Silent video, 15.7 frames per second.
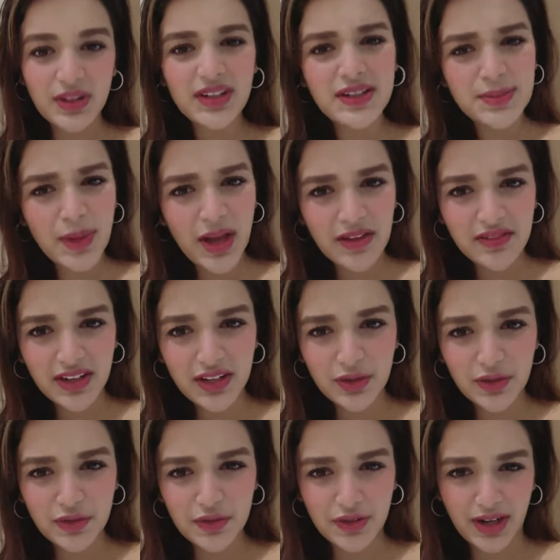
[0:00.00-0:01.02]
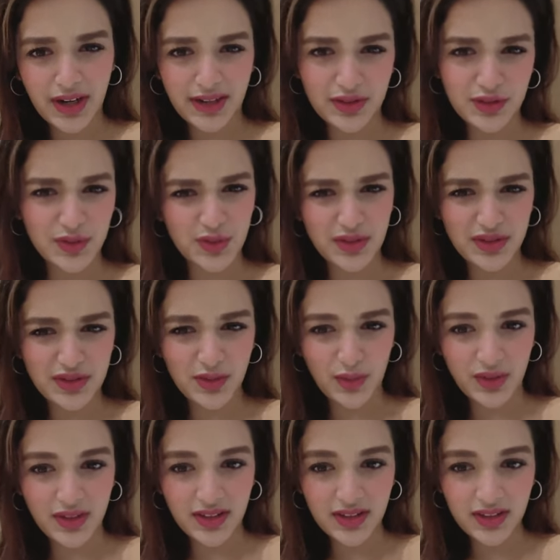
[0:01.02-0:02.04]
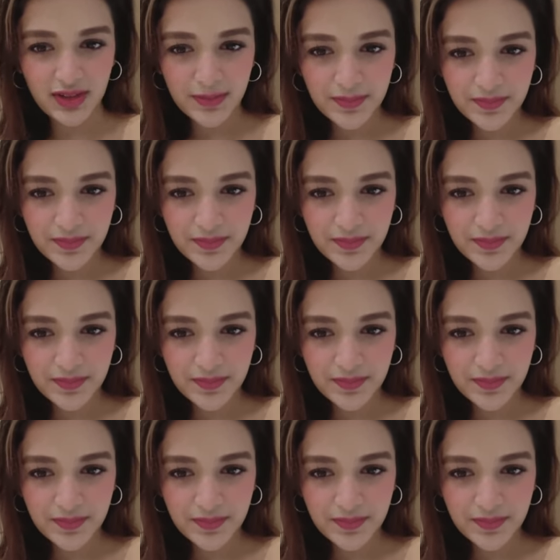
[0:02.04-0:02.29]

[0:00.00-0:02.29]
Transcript: But he's my very good friend, so it's okay.